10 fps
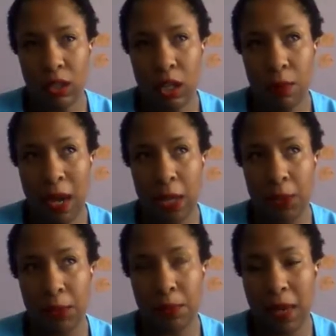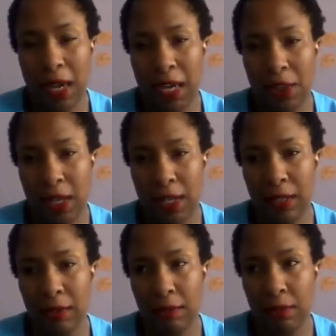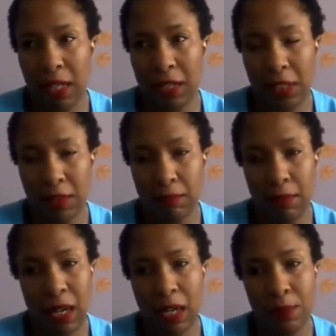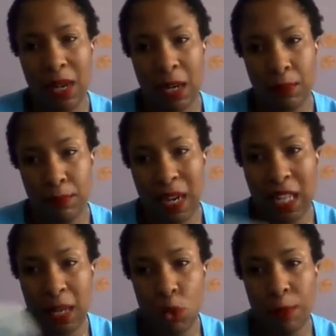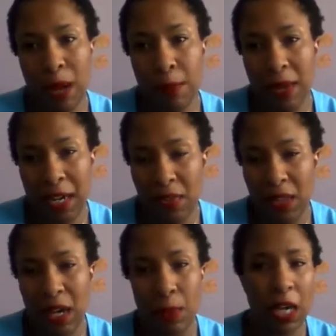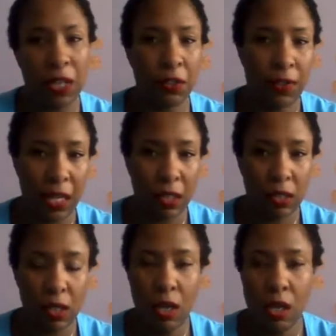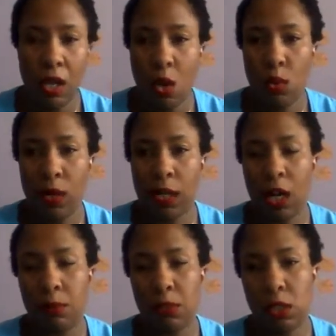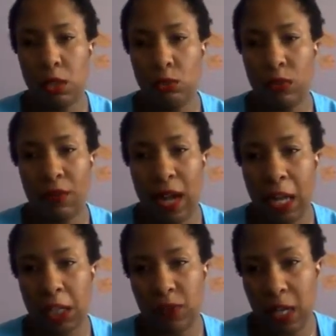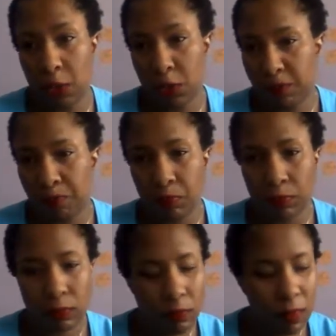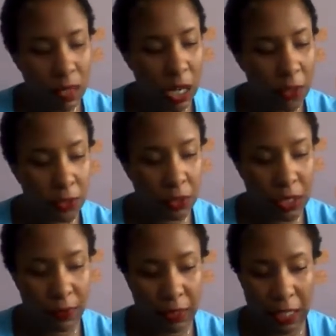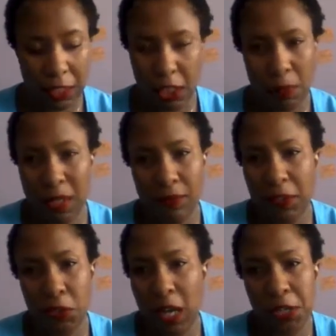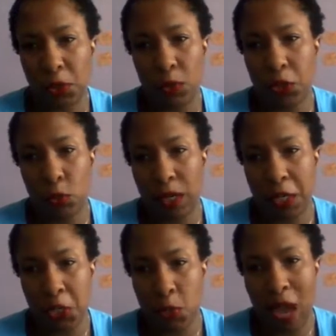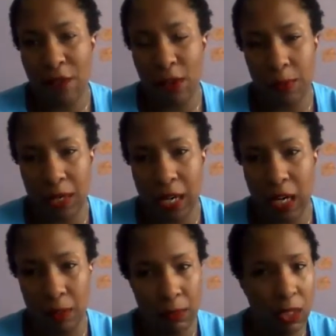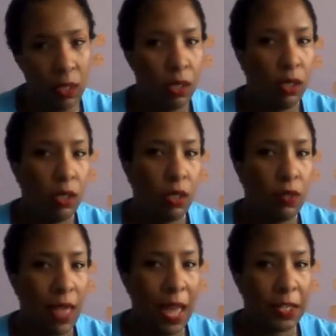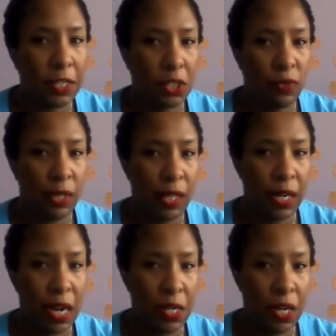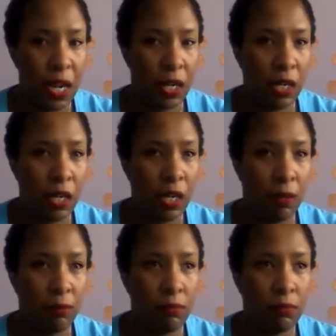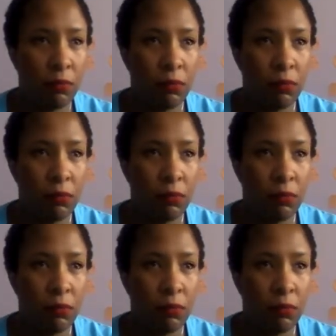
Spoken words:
about money than things like mainly more about money than about other things when it comes to Reverend Ike's videos. Other different things. I mean, visualizing what you want to do, have, and become. That is really an idea. Some